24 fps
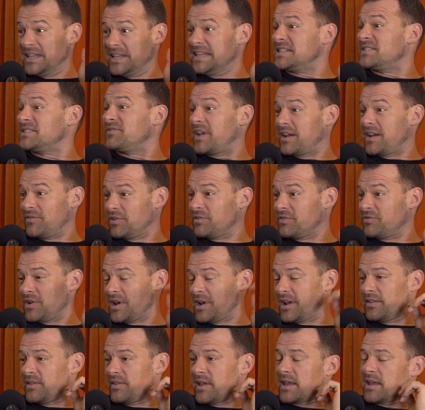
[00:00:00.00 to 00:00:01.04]
least favorite
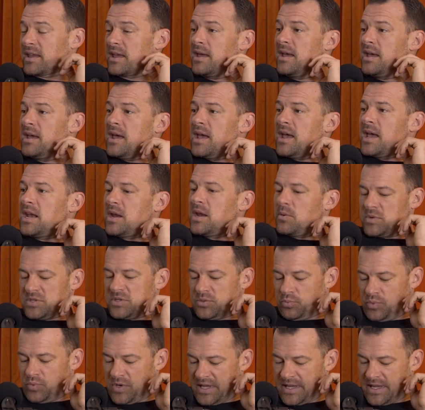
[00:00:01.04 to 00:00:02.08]
friend? Like, and it was
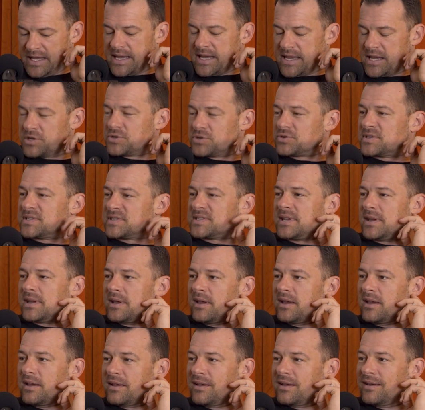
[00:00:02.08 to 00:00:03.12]
really
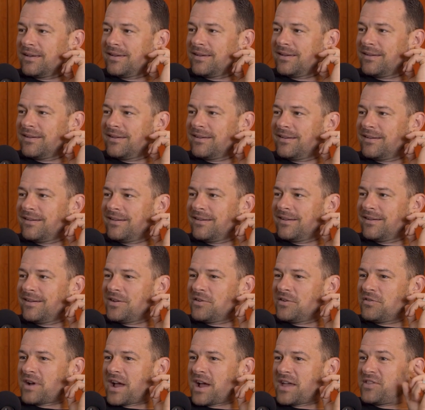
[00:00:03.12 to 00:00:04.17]
interesting,
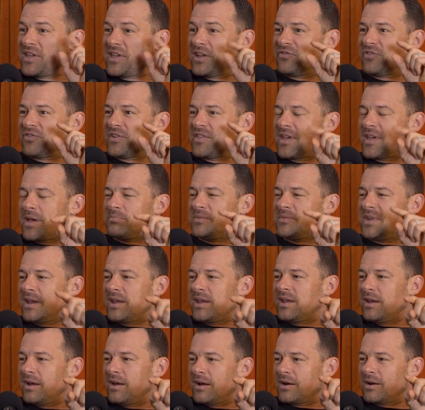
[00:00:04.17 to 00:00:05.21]
I think, for them to
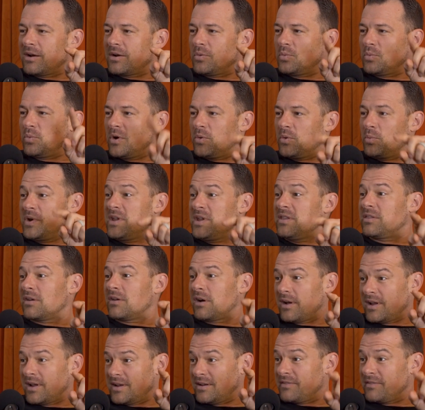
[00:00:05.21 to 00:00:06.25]
hear what we
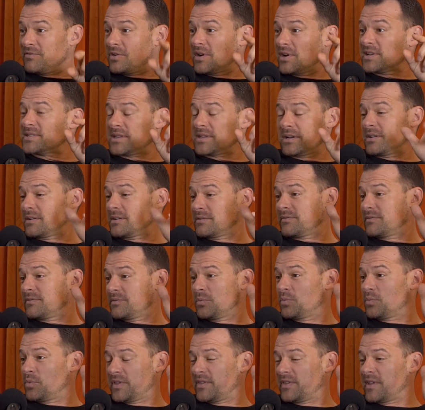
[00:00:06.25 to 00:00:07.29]
thought and for us to hear
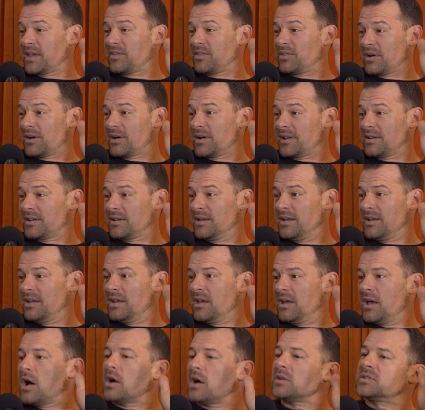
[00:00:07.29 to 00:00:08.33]
what they thought.
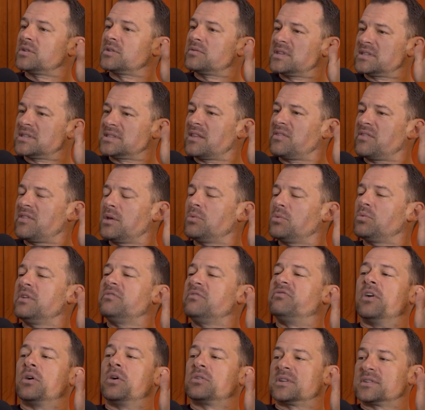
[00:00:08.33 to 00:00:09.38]
Also, this is a thing
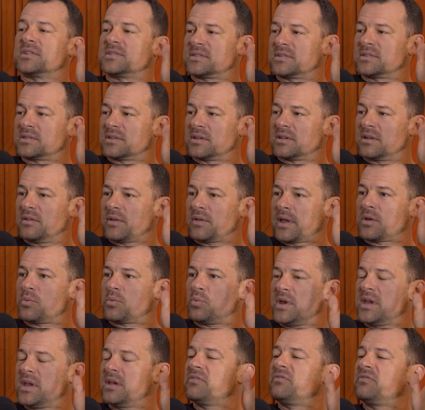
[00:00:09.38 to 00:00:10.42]

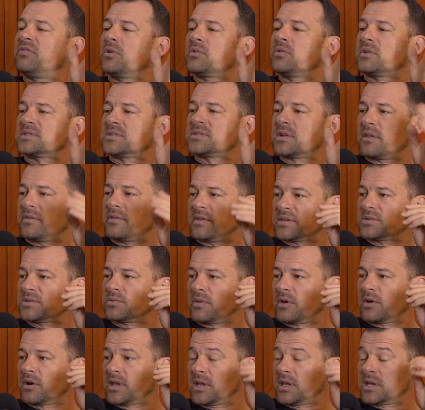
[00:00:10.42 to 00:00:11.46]
we have focused on this
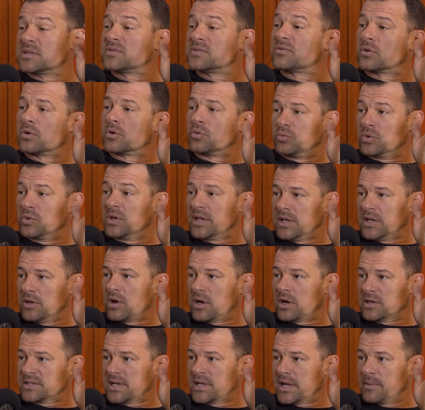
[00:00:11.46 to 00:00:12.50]
with our kids for a really
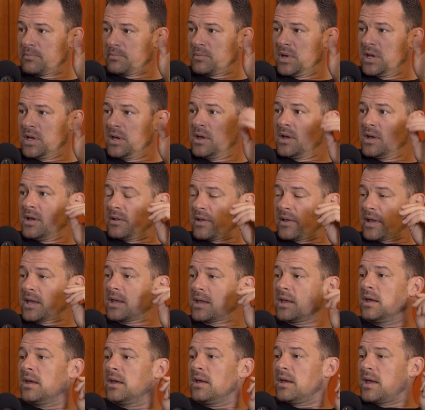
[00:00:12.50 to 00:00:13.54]
long time.
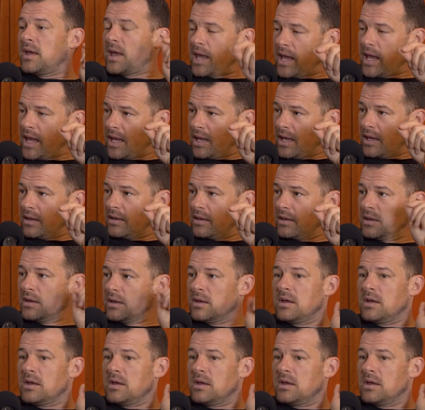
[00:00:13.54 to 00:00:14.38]
Like, hey,